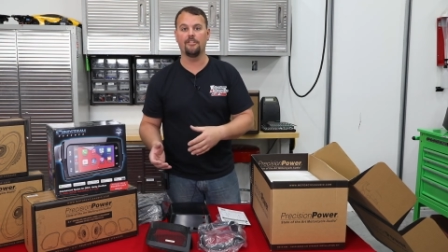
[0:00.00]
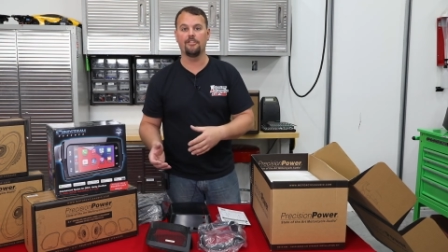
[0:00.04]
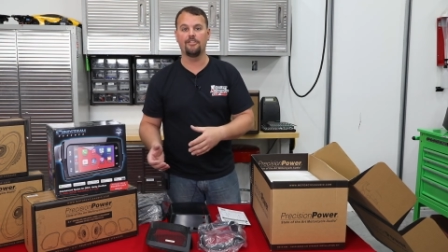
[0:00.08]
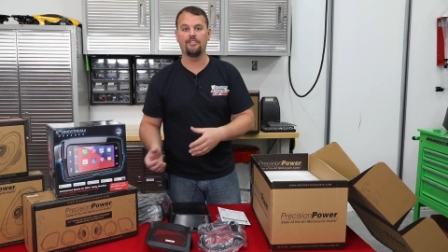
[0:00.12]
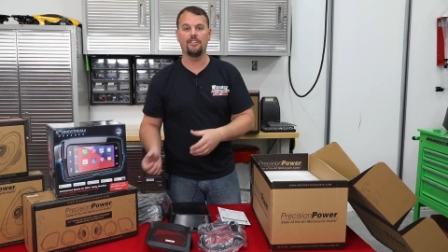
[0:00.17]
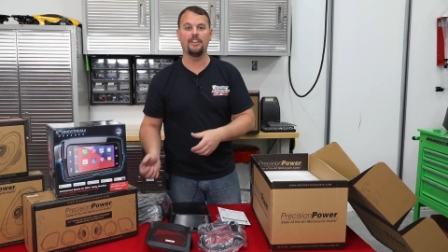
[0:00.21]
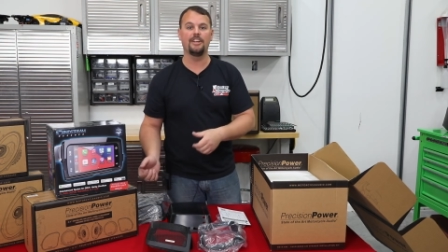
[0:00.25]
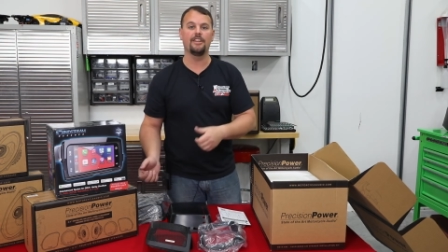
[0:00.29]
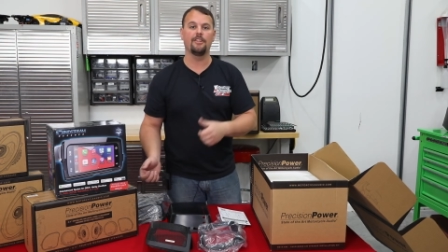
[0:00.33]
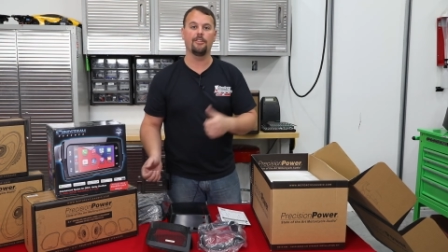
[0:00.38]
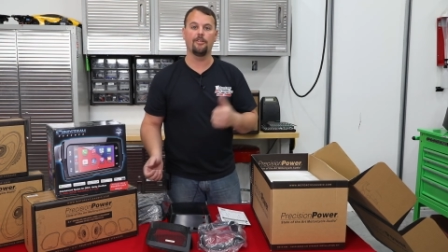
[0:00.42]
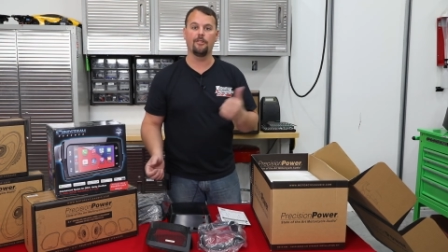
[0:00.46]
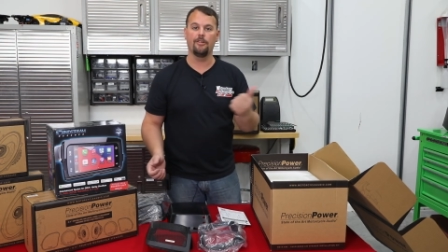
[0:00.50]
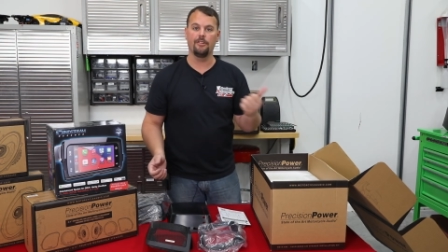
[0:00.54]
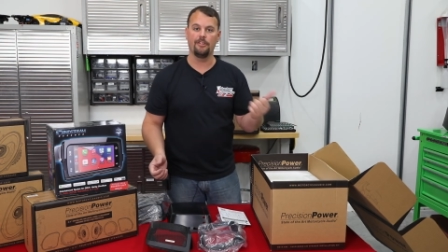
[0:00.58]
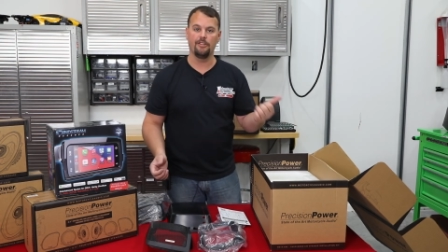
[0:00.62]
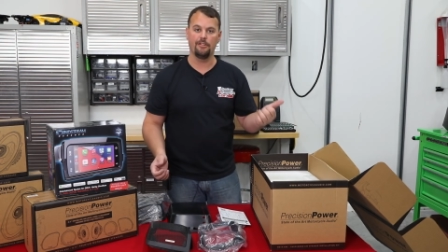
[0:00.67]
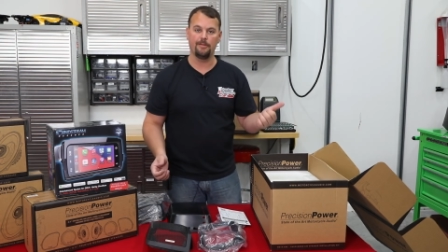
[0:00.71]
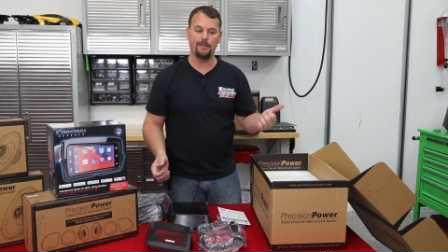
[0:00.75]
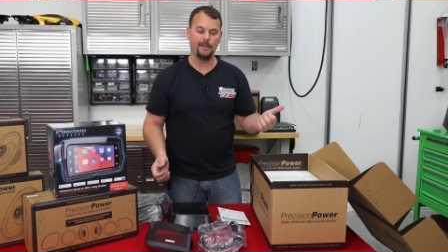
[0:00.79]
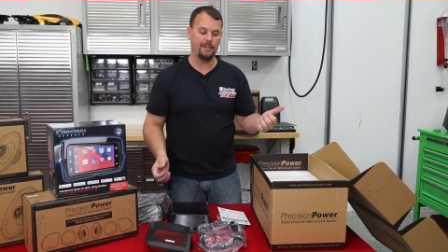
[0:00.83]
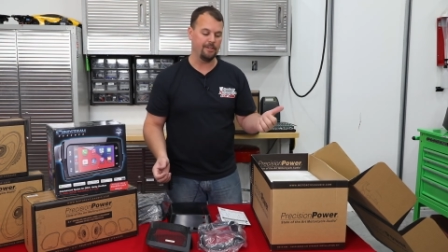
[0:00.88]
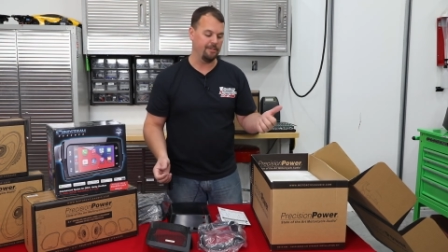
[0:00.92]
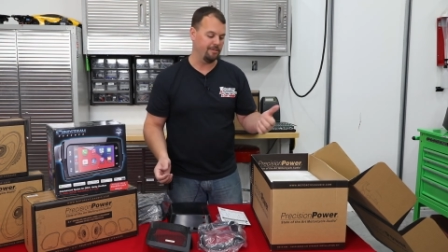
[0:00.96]
set and throwing the
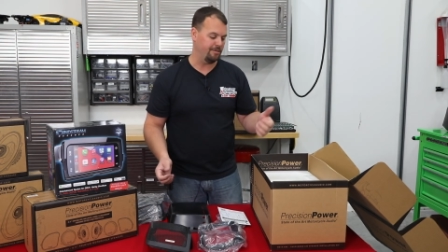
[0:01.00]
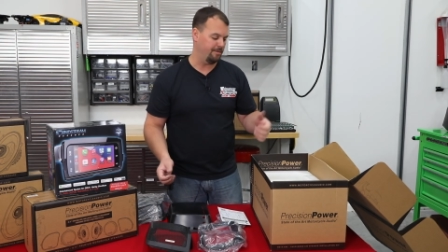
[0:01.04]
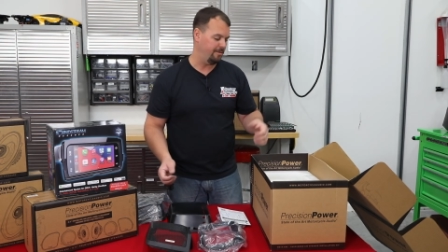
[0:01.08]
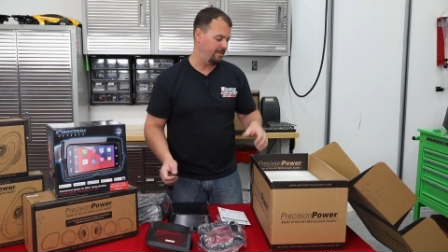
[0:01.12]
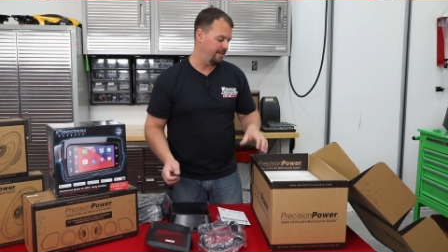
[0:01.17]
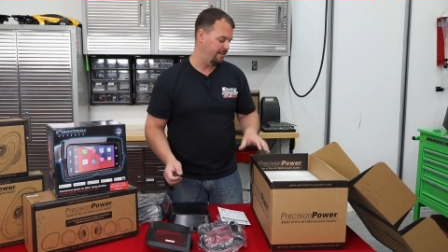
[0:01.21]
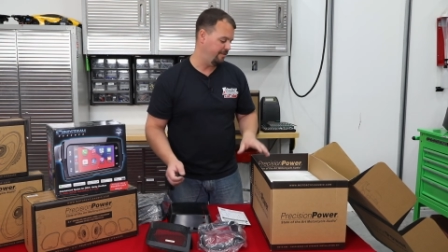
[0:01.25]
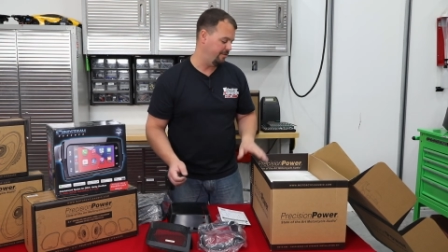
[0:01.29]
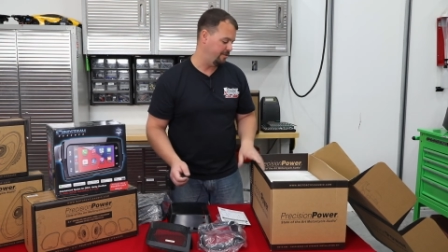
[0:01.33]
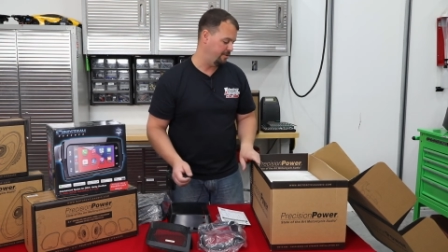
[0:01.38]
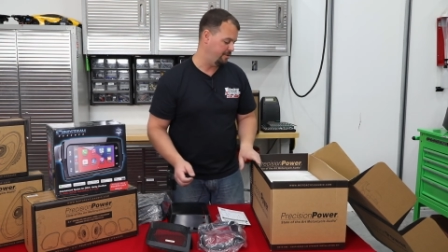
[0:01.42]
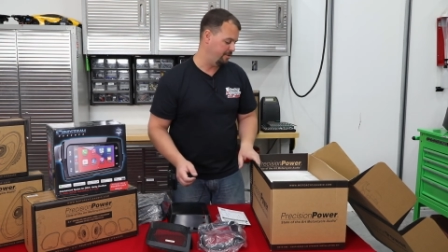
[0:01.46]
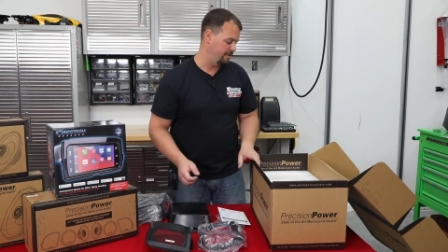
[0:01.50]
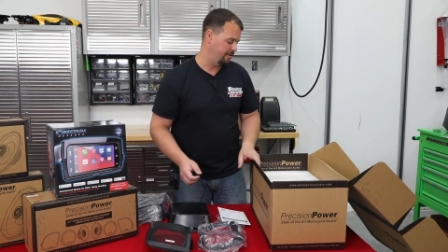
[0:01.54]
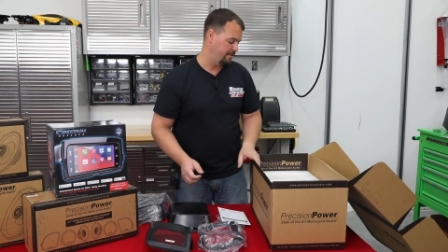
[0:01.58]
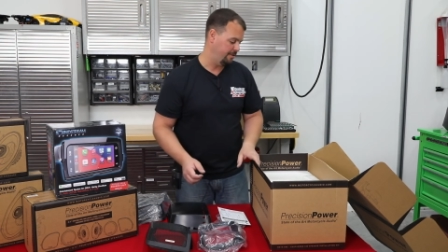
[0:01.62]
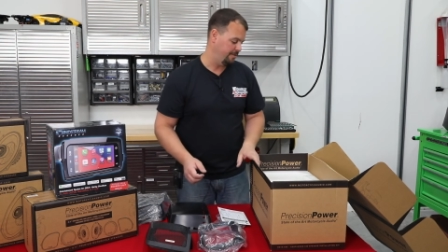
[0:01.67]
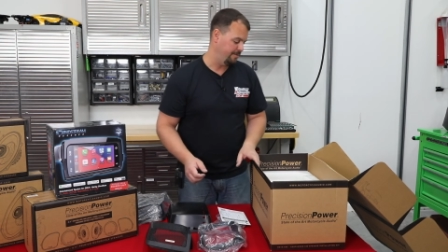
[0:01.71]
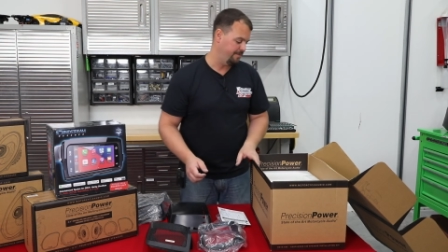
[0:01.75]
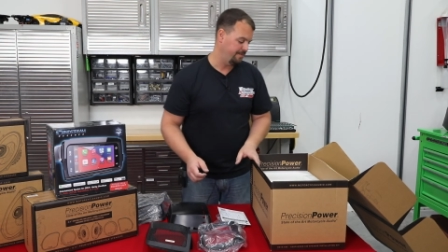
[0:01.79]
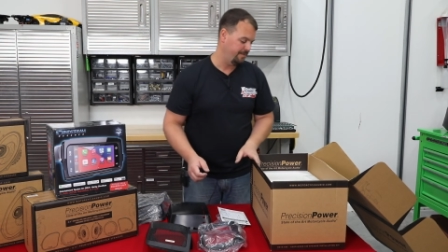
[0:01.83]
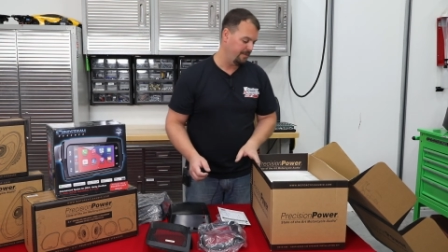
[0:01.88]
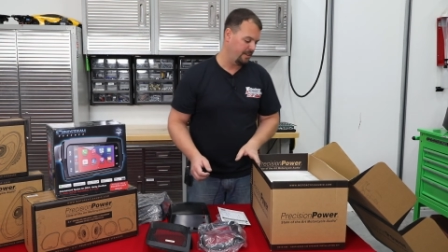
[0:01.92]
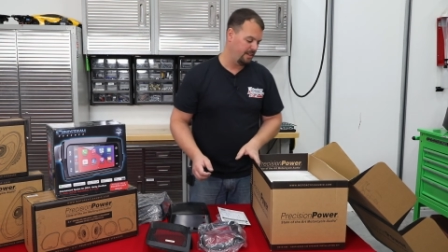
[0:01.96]
speakers away for sure.